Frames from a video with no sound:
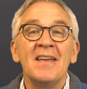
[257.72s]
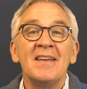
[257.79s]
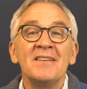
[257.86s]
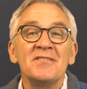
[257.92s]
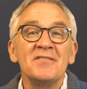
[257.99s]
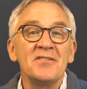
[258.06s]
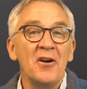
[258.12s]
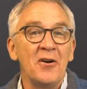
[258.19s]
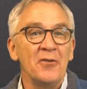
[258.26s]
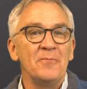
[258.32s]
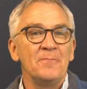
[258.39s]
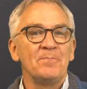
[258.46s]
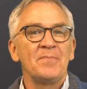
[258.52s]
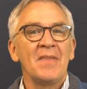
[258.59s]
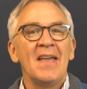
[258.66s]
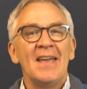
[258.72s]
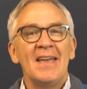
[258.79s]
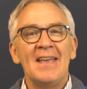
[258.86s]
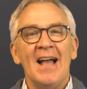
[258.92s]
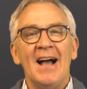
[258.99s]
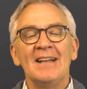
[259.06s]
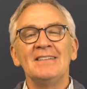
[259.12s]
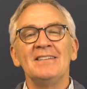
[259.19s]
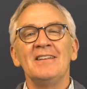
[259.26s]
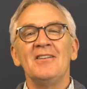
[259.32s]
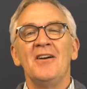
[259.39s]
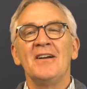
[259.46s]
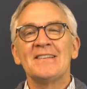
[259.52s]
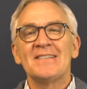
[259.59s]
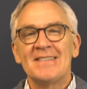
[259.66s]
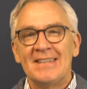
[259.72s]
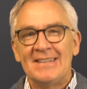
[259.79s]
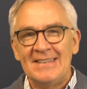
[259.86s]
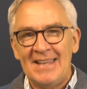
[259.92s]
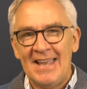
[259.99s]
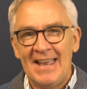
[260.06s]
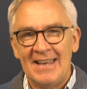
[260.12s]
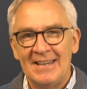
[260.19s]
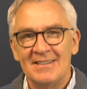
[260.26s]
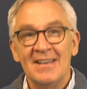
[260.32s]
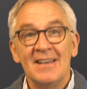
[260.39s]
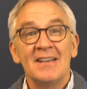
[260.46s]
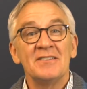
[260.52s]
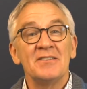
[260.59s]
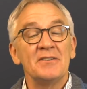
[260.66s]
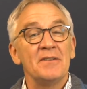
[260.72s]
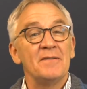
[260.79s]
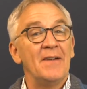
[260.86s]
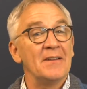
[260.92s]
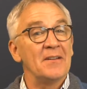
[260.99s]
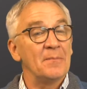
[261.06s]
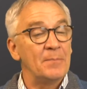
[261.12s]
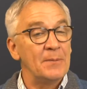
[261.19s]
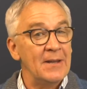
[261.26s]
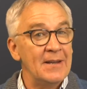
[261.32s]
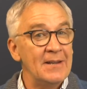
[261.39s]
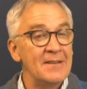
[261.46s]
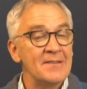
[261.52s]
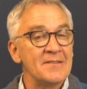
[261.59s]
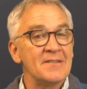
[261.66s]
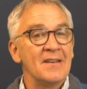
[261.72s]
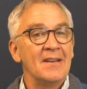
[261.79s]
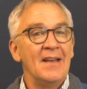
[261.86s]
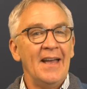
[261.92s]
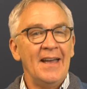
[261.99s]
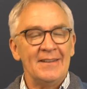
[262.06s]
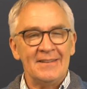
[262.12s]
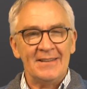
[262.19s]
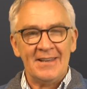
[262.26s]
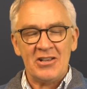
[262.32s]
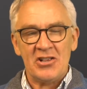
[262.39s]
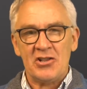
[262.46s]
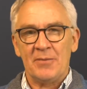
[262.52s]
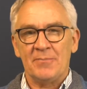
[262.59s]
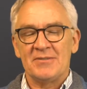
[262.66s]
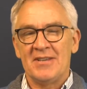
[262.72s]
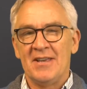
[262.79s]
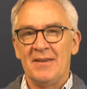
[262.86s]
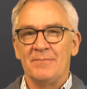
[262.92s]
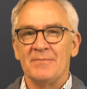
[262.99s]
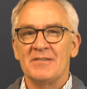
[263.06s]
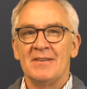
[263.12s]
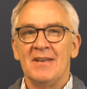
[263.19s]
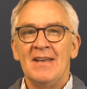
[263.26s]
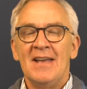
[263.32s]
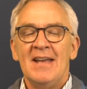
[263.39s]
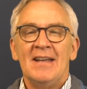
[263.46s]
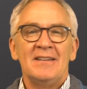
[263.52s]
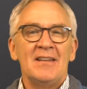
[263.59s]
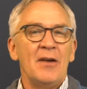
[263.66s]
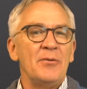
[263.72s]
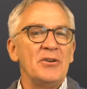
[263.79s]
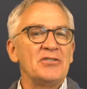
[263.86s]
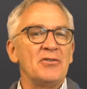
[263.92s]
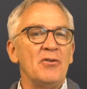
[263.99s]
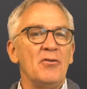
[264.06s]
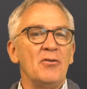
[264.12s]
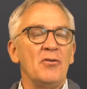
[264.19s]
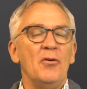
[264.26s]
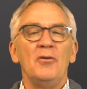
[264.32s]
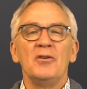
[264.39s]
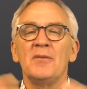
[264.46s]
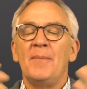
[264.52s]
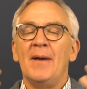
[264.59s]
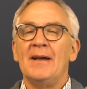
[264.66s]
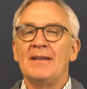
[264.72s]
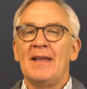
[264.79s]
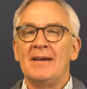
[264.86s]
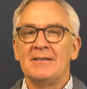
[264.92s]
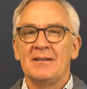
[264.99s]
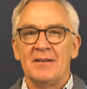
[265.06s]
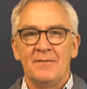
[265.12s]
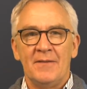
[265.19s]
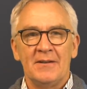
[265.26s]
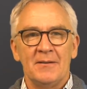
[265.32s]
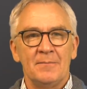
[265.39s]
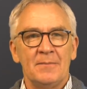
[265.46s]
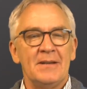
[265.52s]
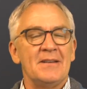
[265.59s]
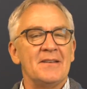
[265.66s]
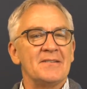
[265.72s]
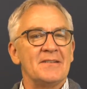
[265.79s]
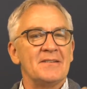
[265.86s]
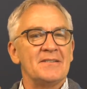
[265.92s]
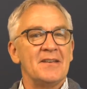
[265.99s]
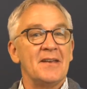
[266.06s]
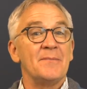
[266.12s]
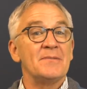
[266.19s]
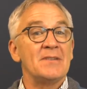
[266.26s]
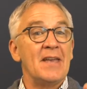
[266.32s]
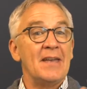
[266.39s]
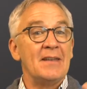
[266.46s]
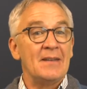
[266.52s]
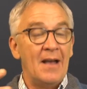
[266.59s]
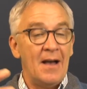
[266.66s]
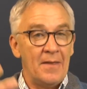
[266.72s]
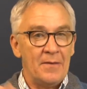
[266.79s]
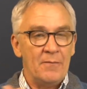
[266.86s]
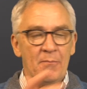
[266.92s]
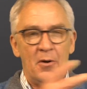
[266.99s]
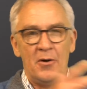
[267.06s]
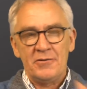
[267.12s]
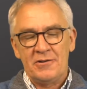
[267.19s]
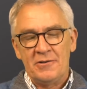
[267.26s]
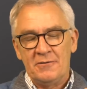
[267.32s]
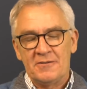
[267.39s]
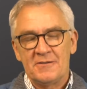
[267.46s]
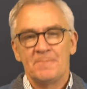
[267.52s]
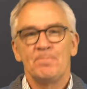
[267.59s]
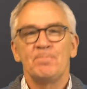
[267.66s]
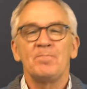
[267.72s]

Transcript: So, he underlines the need to develop leaders and leadership teams. Now, we talk all about how to develop leaders and teams in other modules.